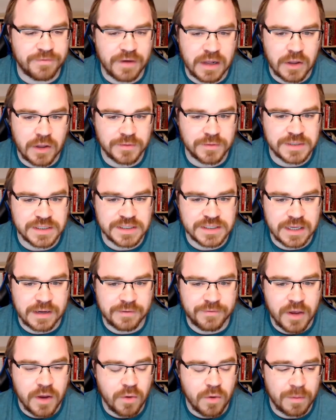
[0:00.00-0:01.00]
and follow-ups and
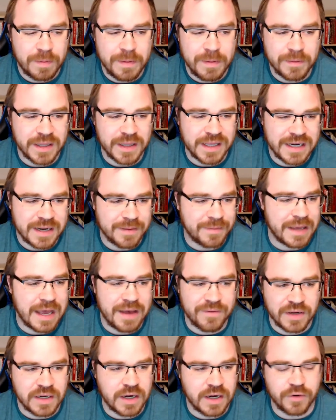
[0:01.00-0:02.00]
stuff, where people end up
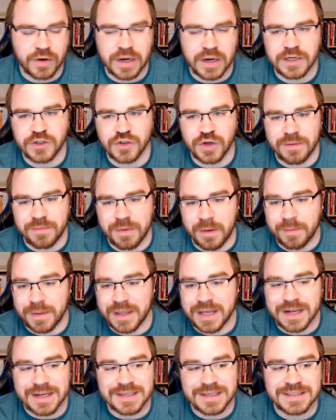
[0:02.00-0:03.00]
having another injury, but
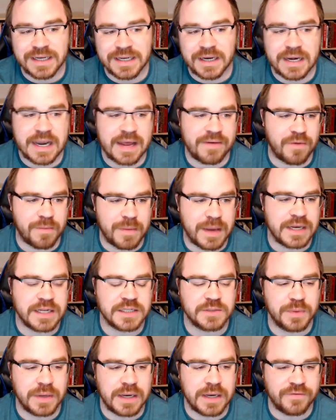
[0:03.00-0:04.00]
because they didn't have a
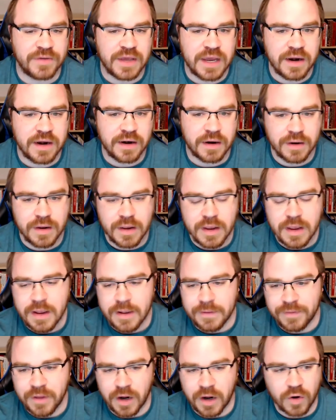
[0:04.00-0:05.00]
maintenance plan of care,
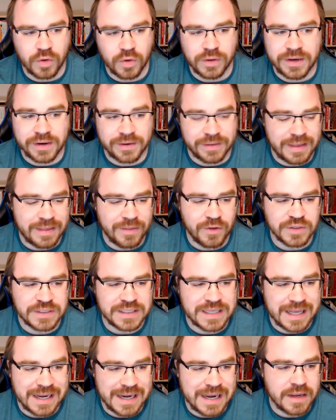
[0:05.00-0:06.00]
not only are they
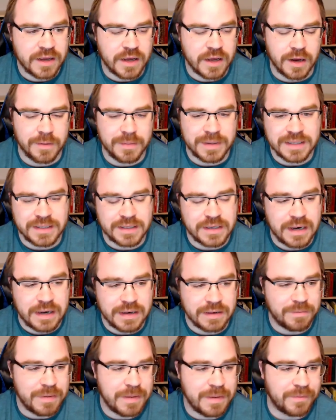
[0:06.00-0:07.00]
losing that income
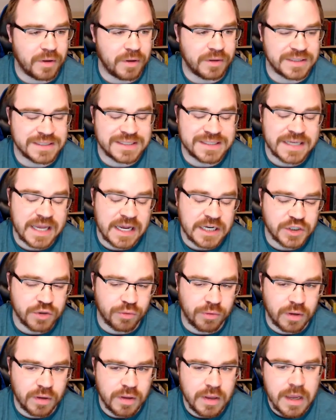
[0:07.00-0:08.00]
and people on the
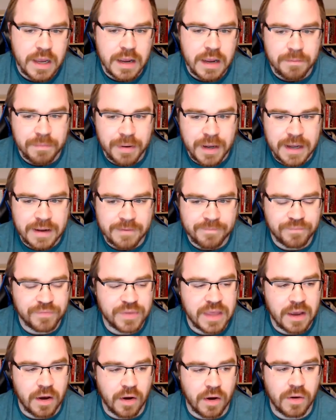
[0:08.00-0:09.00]
schedule, but
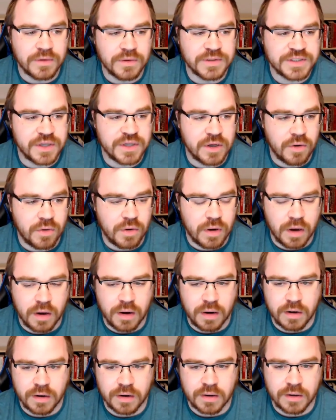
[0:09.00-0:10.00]
they also
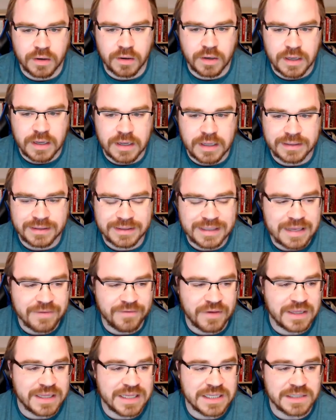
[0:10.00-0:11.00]
are
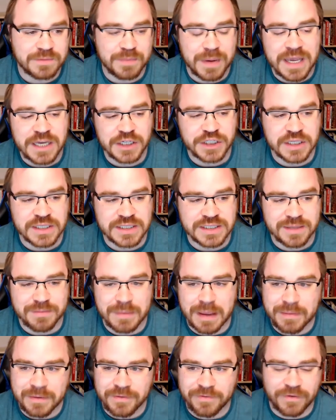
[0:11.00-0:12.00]
leaving these patients to
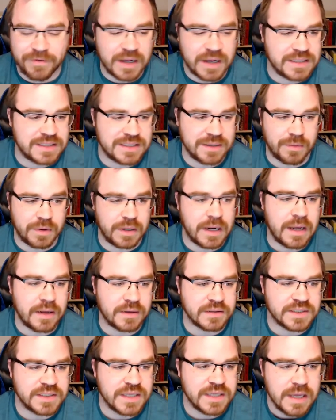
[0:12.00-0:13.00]
maybe find someone
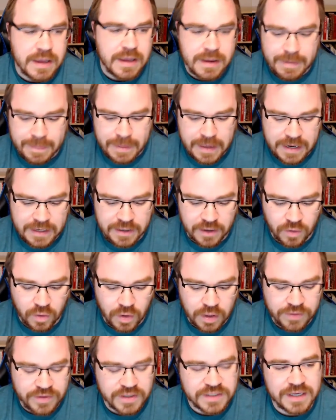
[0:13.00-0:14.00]
else. And a
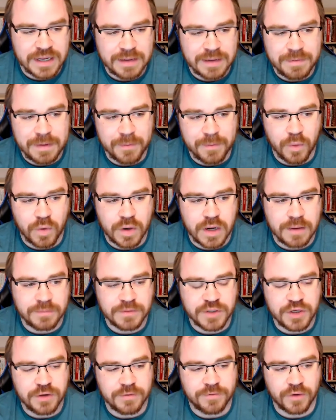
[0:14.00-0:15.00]
lot of the time, people will
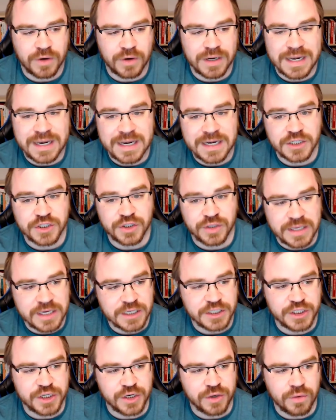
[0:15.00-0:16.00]
come to you for an initial
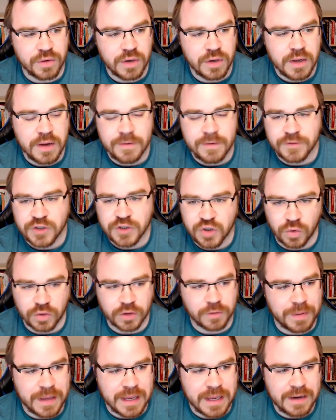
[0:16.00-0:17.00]
issue,
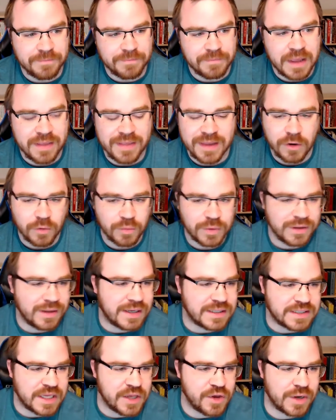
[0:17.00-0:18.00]
shoulder pain, and they don't
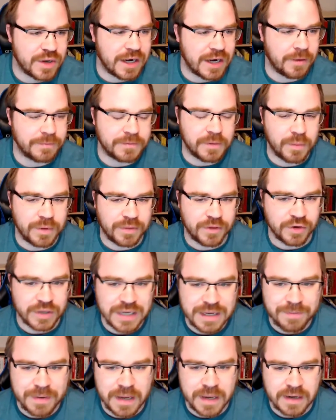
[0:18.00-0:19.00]
realize that you could help them with your
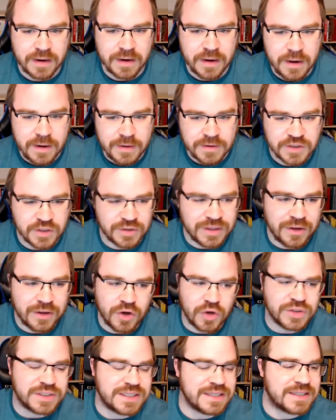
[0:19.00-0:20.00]
knee pain. So they'll
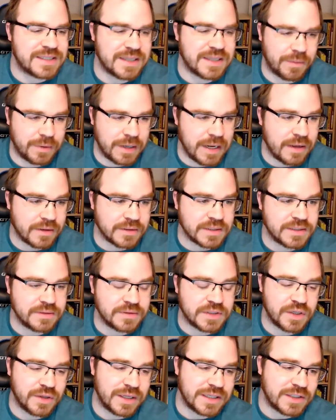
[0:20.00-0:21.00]
go see someone else.
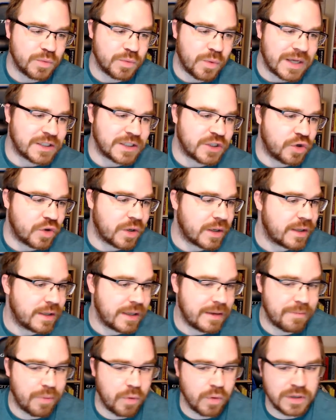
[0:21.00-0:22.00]
So that's why it's
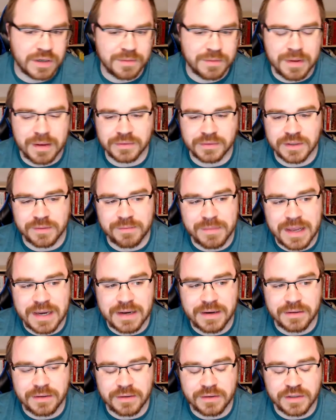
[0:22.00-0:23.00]
critically important to be able
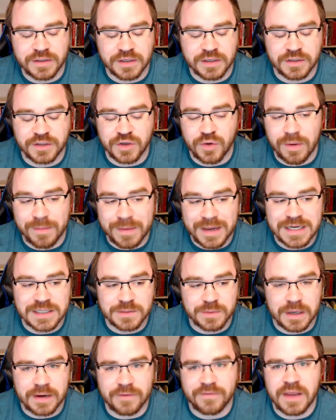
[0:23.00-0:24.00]
to do a
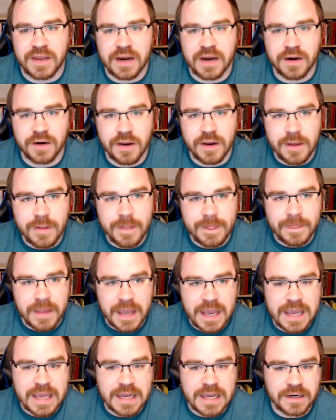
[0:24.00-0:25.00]
maintenance plan of care.
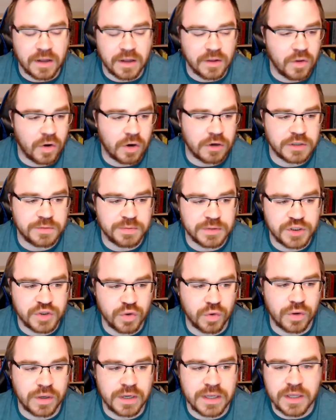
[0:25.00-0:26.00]
And a large
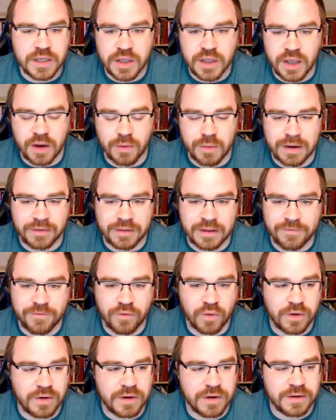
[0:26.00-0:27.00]
majority, around like
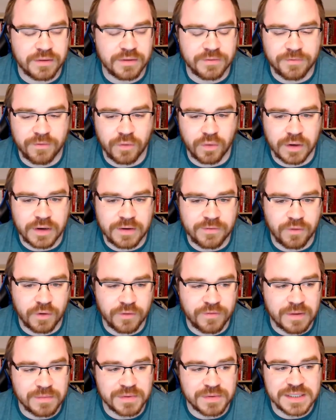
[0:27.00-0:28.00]

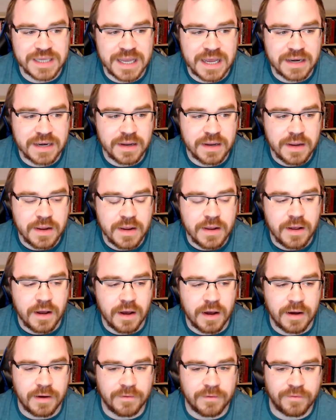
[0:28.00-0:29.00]
45%
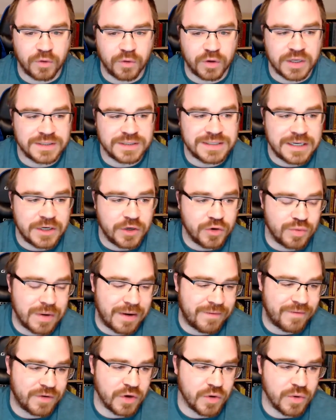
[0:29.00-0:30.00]
of continued
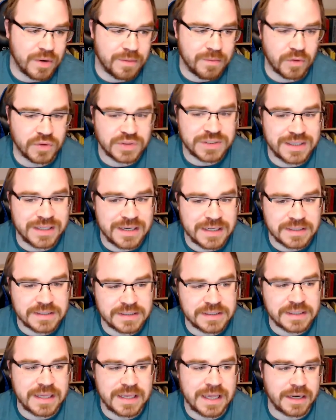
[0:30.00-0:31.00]
revenue in most
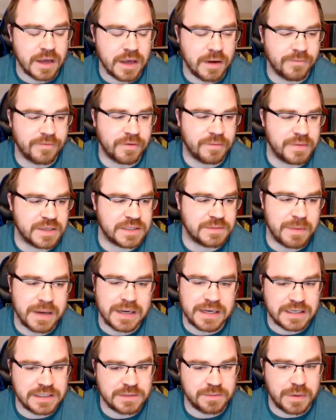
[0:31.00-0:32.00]
clinics can come from this
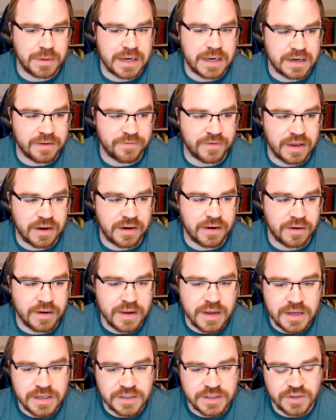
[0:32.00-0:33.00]
maintenance plan of care.
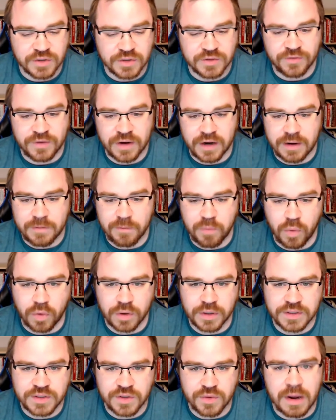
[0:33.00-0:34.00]
So it's very
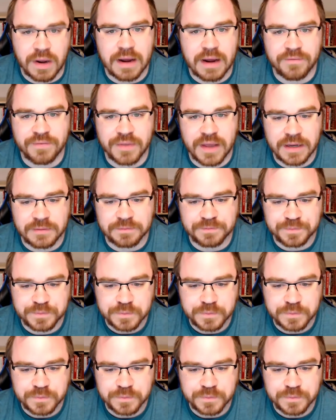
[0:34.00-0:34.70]
important to have that.